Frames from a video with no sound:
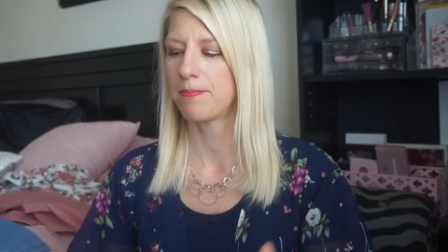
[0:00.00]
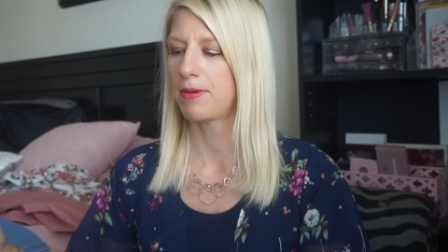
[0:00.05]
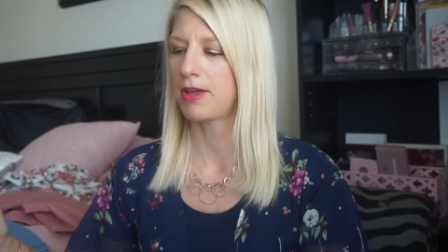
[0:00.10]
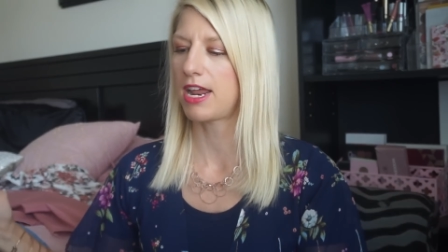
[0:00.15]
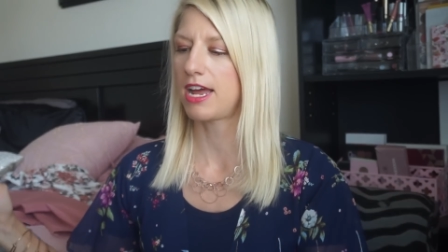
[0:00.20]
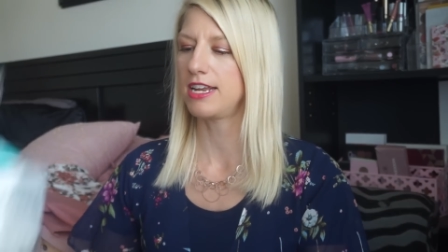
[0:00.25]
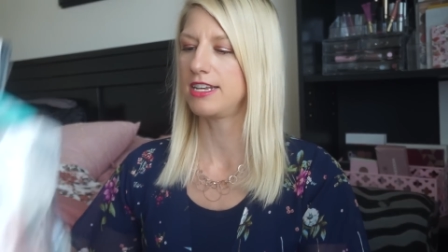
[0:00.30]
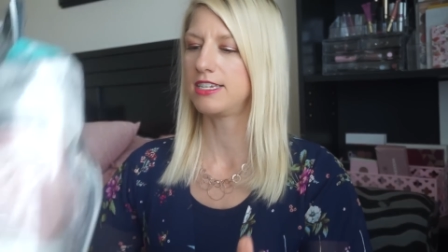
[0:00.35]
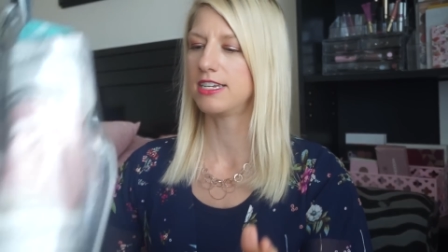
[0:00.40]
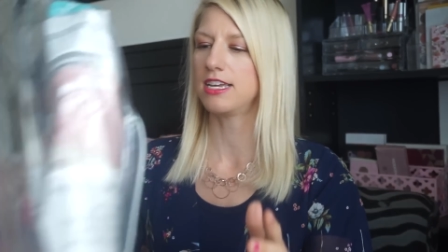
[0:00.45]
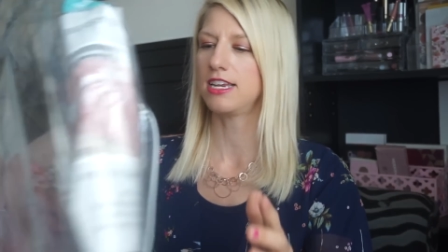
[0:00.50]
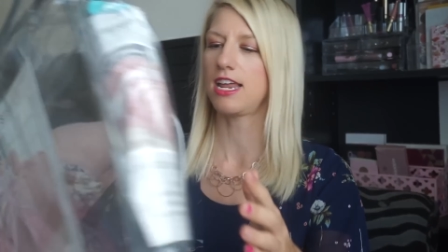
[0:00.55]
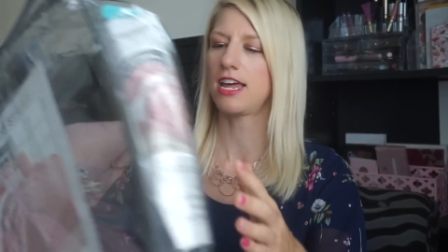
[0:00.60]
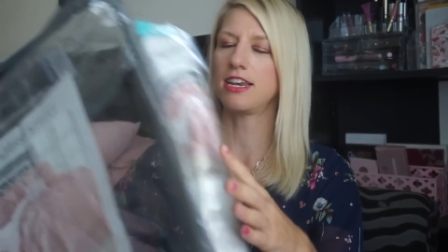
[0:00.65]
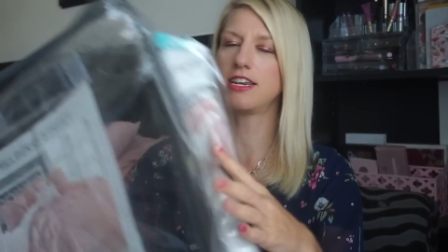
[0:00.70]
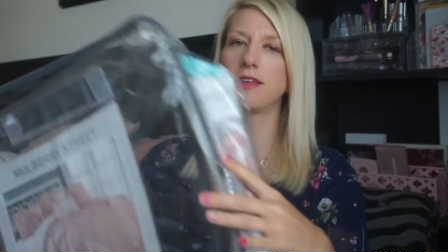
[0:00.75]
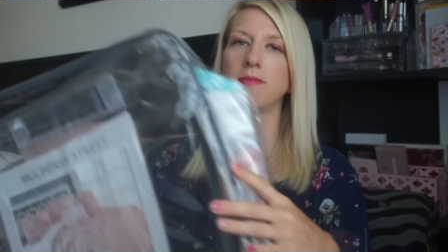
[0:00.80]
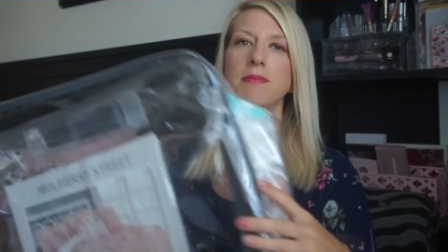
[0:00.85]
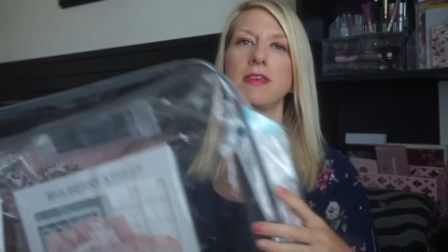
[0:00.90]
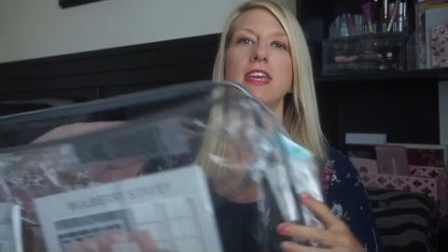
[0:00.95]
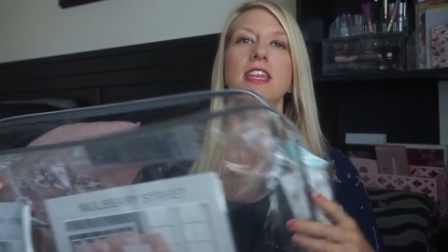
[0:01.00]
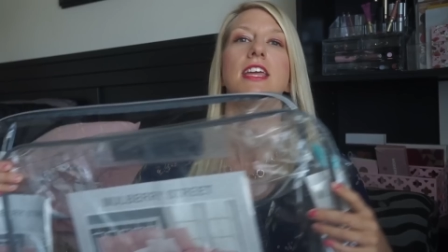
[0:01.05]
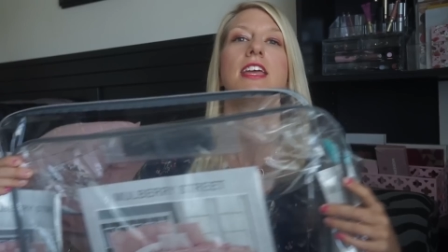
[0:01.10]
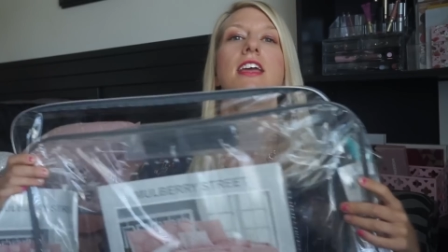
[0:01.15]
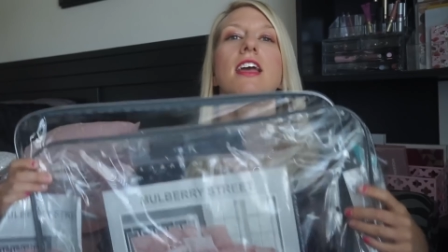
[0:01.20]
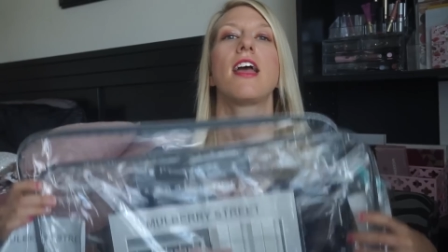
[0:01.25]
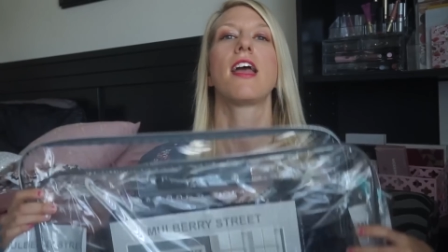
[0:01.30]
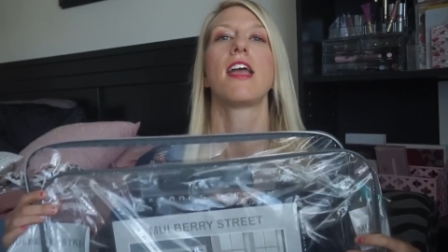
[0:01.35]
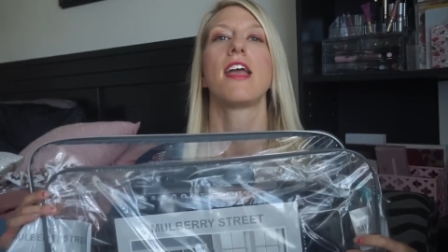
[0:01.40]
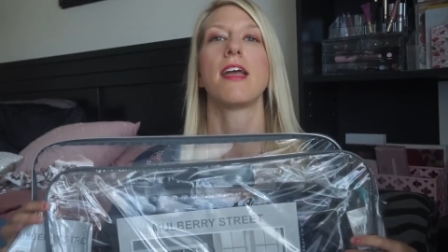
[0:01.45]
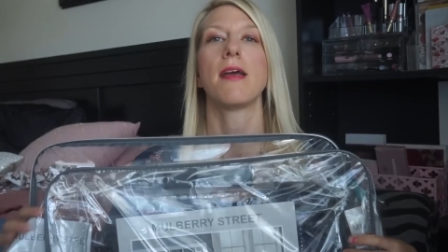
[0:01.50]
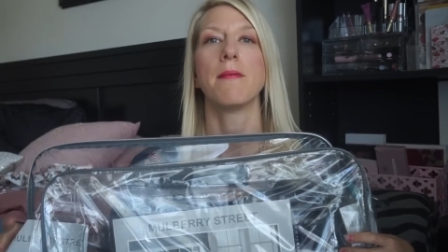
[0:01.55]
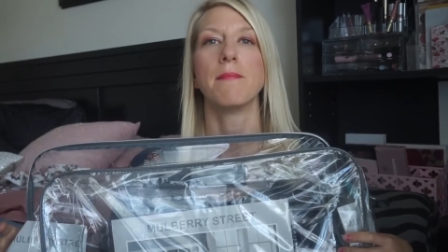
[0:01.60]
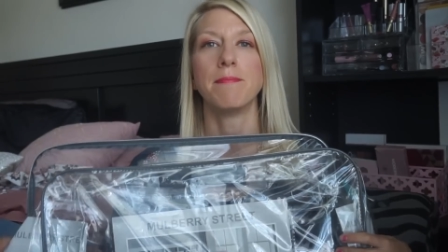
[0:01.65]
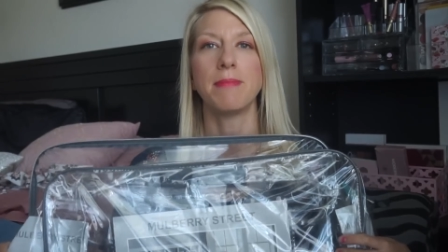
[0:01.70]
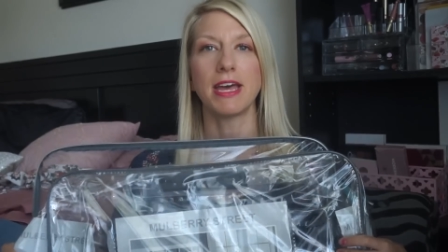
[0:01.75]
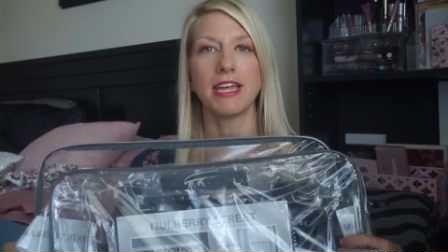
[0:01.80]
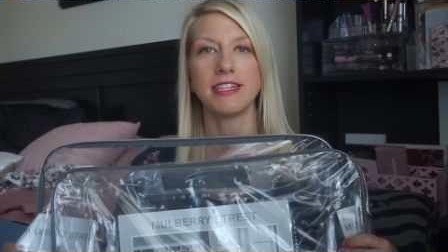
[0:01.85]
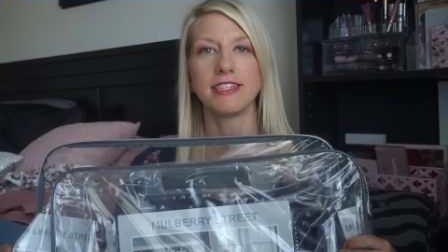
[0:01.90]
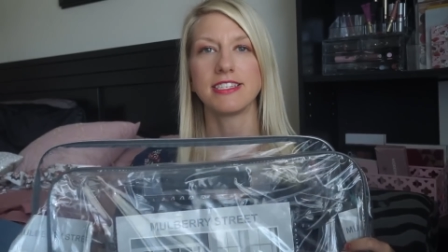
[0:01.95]
but I did end up getting a
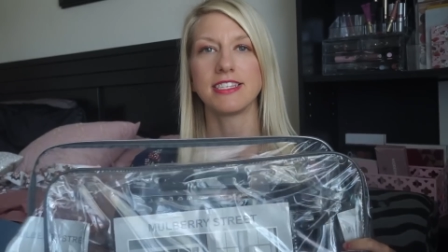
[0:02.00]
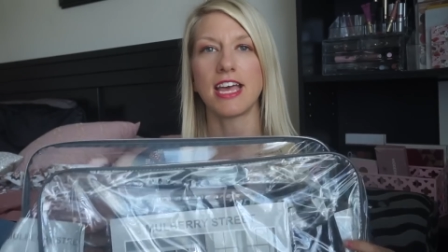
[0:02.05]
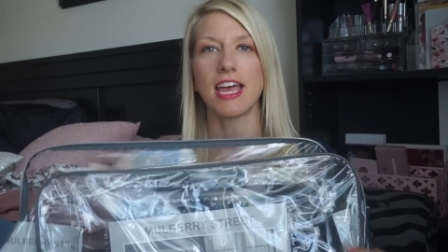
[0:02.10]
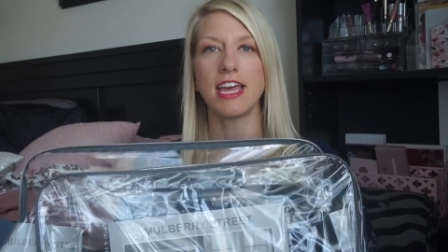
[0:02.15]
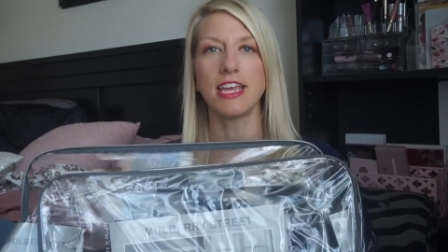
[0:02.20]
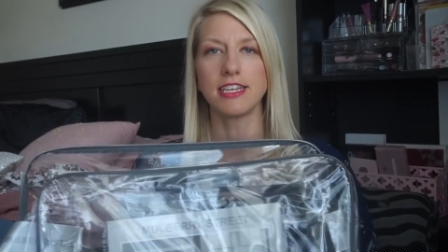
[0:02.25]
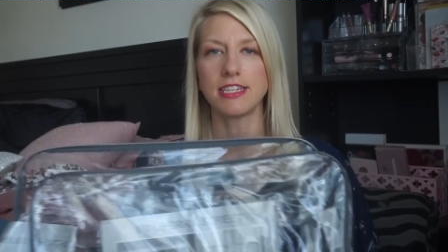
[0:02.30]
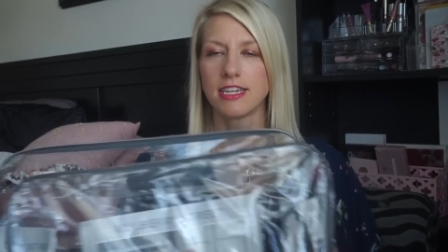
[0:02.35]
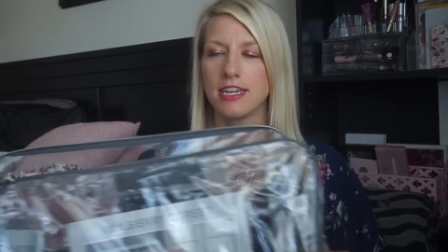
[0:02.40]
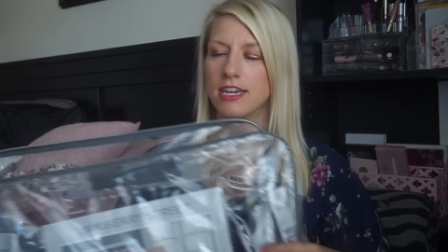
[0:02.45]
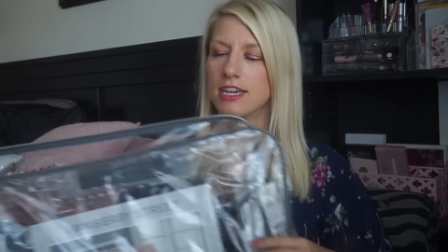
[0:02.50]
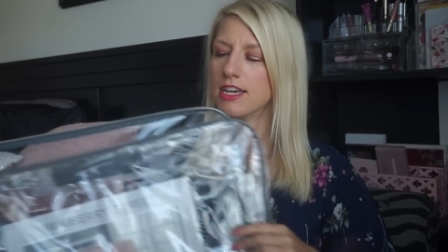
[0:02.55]
bed set.